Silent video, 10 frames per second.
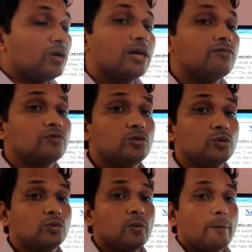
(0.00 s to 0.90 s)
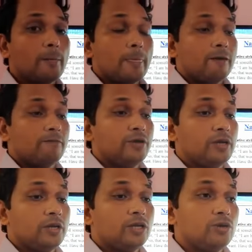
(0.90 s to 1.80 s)
you have to
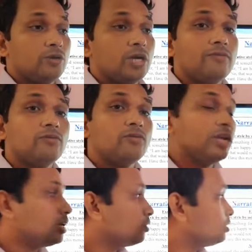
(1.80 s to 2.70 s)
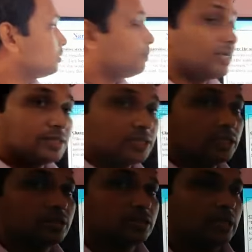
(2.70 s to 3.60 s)
read out the
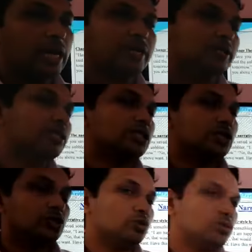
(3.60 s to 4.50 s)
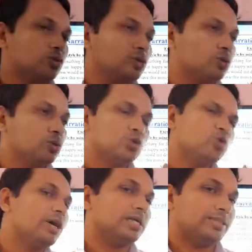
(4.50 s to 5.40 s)
passage at least
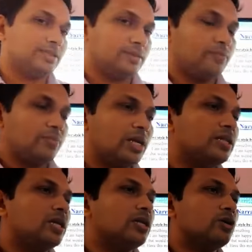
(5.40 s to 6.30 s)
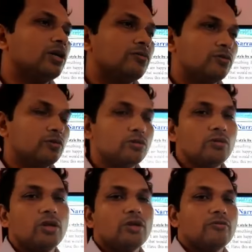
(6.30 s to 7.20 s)
twice, and then you have
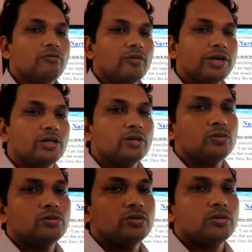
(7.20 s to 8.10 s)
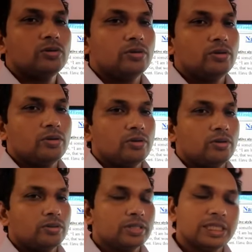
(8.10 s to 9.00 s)
to find out
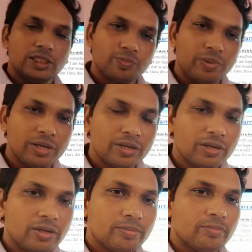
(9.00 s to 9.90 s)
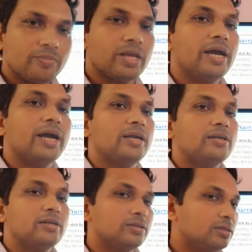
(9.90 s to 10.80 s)
the speaker
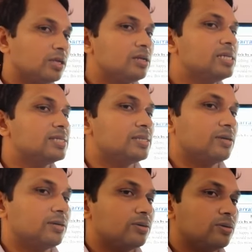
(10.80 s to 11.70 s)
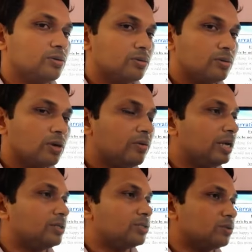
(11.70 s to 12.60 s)
and the listener.
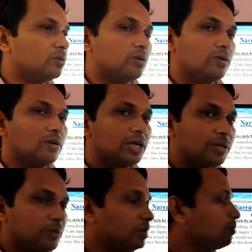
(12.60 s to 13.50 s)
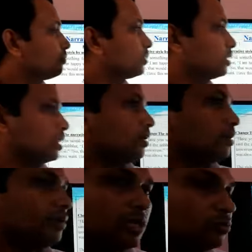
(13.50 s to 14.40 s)
Alright, so let me
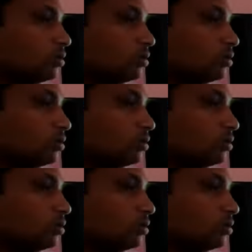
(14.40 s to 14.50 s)
read